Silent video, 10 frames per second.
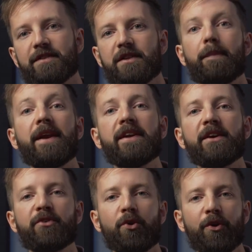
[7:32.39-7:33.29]
depending
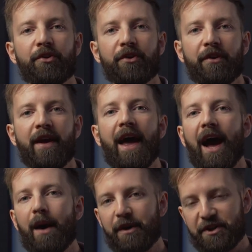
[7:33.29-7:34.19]
of course on
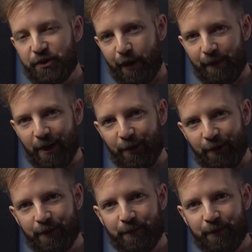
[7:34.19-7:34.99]
how much you upload.